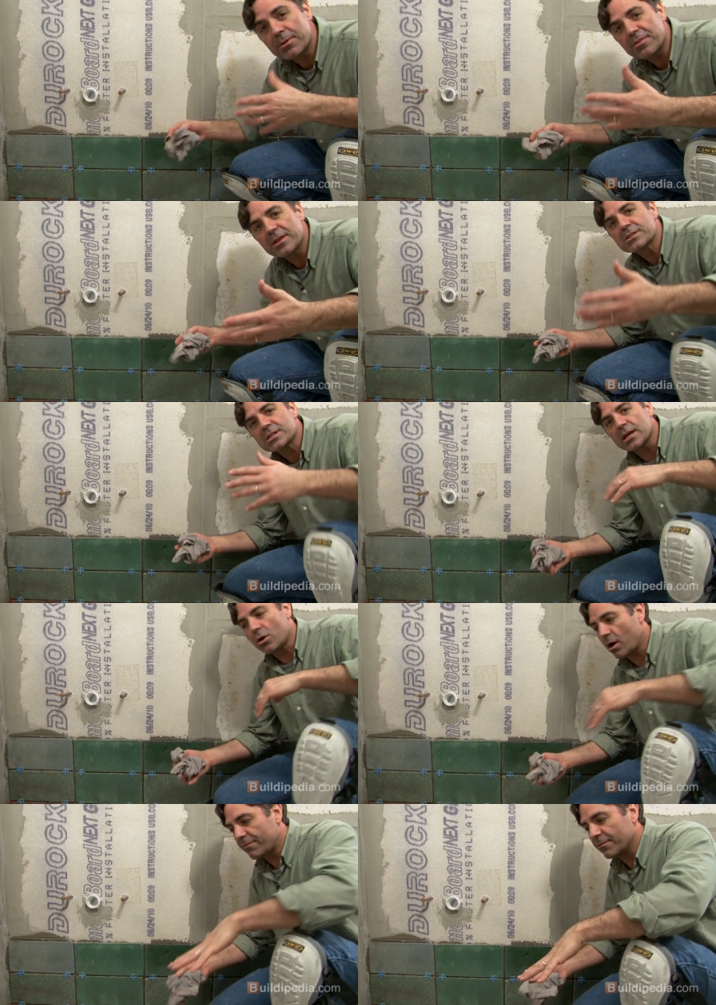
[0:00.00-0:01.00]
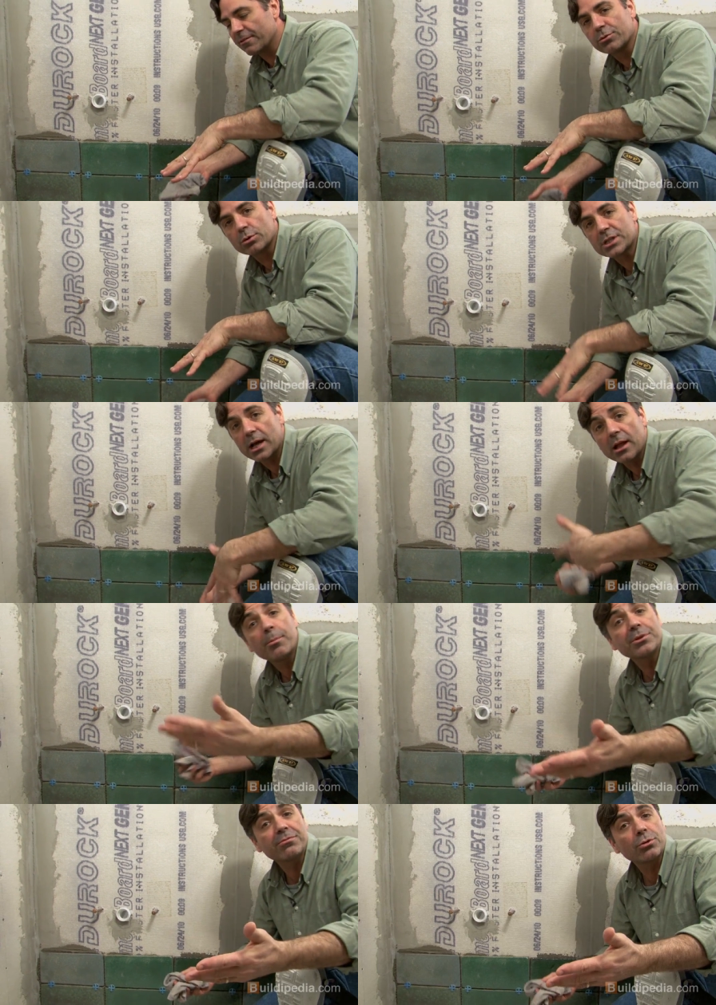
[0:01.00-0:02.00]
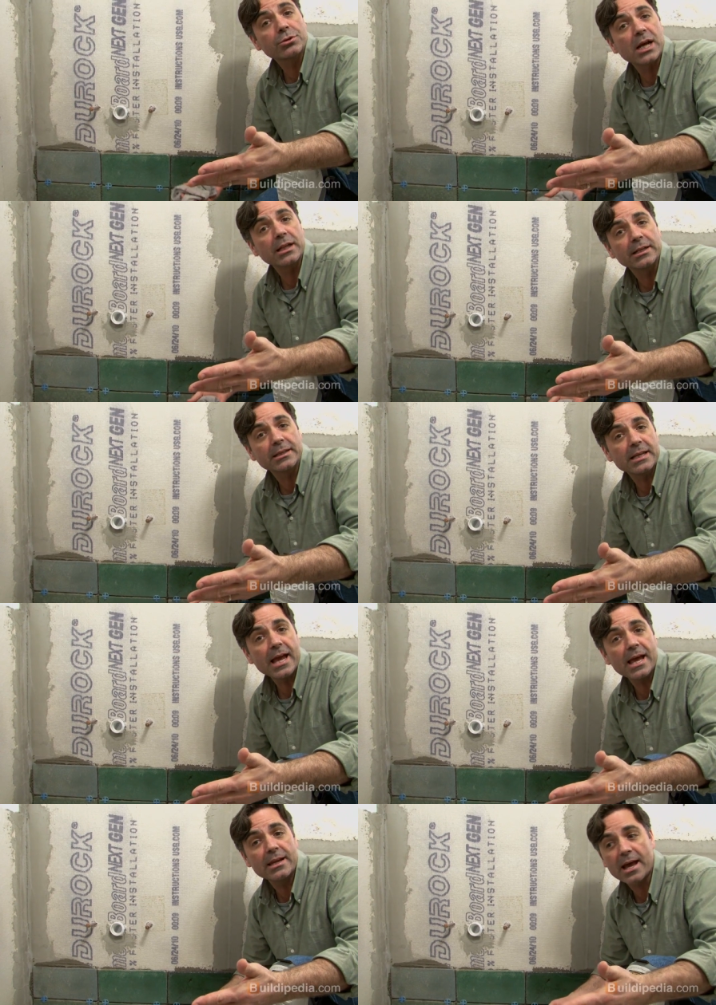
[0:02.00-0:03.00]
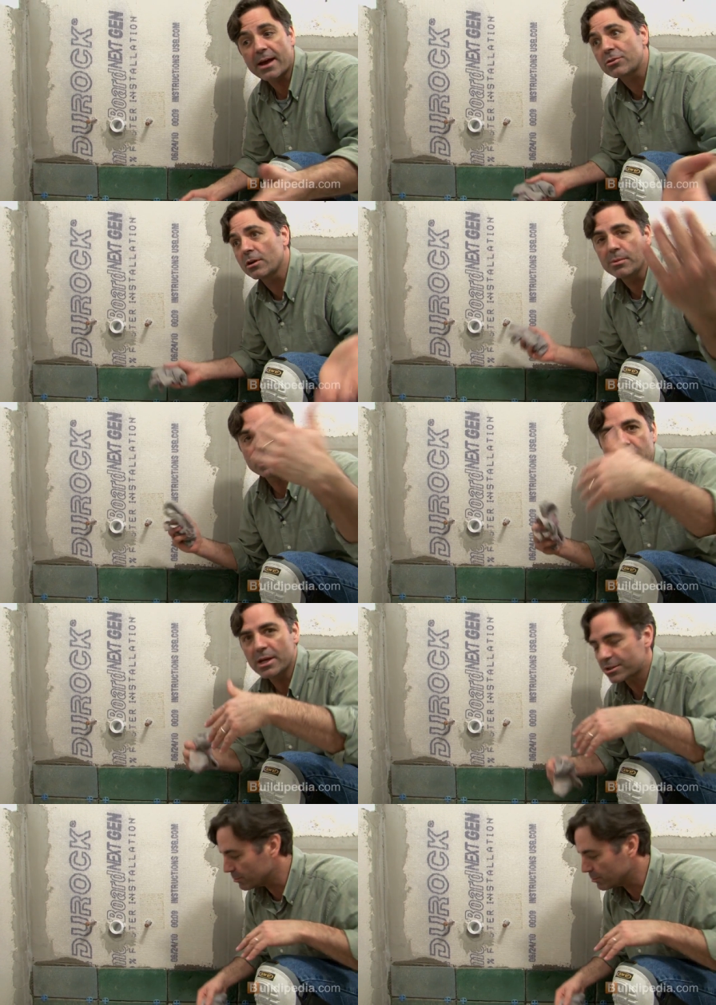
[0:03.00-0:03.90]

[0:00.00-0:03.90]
the thin set off of the floor tile. I'll put the floor tile in at the end after I've made the mess